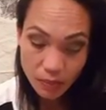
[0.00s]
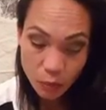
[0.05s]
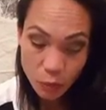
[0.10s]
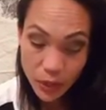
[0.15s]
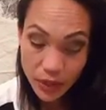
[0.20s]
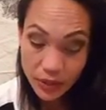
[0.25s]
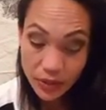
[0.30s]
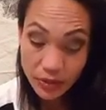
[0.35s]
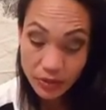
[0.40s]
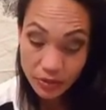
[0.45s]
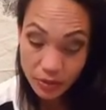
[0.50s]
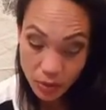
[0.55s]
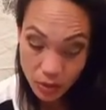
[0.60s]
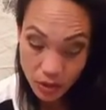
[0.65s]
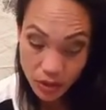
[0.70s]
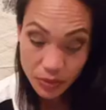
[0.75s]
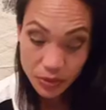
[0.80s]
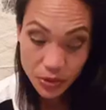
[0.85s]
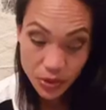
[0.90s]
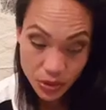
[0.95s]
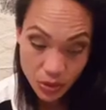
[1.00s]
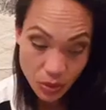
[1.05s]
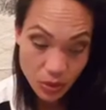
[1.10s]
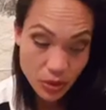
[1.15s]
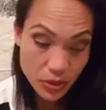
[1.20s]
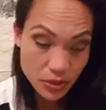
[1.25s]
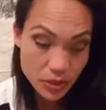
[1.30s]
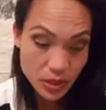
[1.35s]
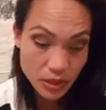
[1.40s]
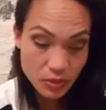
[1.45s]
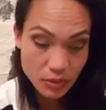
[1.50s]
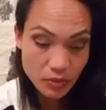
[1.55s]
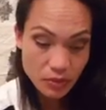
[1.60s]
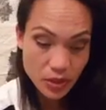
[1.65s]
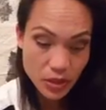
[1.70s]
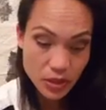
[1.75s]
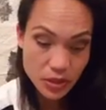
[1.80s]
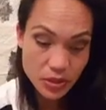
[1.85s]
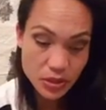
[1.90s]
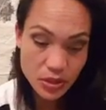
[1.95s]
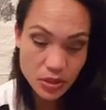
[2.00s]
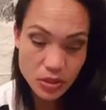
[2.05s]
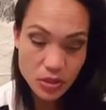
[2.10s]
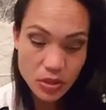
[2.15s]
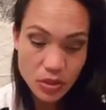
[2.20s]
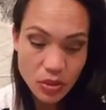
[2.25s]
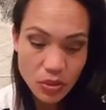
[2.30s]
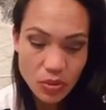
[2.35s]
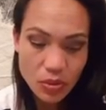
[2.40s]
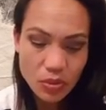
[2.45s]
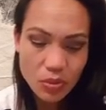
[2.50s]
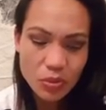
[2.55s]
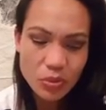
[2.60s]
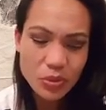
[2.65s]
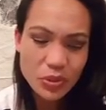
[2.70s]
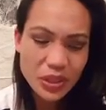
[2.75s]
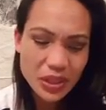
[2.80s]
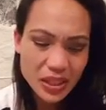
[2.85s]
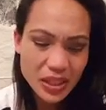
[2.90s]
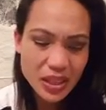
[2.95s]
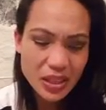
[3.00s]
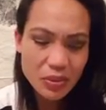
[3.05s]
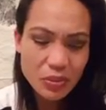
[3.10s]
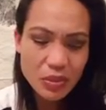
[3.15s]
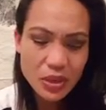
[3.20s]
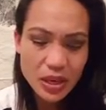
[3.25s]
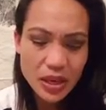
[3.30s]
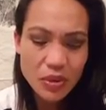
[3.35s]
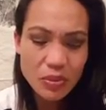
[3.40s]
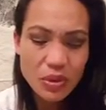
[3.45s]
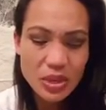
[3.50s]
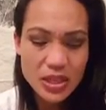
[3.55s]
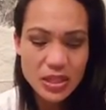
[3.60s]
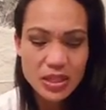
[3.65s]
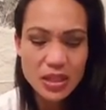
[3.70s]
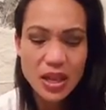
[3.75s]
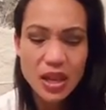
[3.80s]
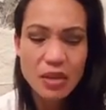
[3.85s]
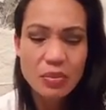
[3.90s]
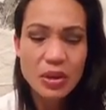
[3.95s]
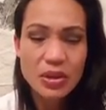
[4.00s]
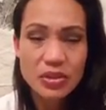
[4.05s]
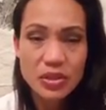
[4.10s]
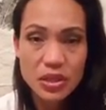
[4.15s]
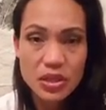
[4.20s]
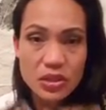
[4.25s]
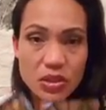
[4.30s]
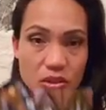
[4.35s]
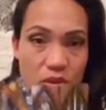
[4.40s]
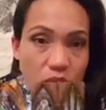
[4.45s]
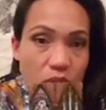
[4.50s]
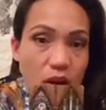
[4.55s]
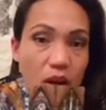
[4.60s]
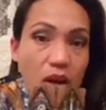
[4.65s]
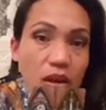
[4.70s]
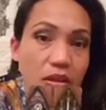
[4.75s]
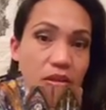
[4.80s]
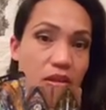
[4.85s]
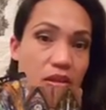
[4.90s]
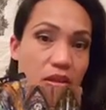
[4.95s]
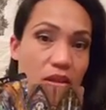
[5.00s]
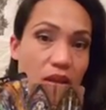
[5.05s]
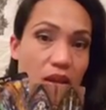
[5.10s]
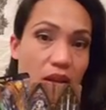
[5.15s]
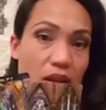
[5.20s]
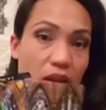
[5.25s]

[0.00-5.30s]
with the Four of Swords in reverse. So really what I want to say about these two cards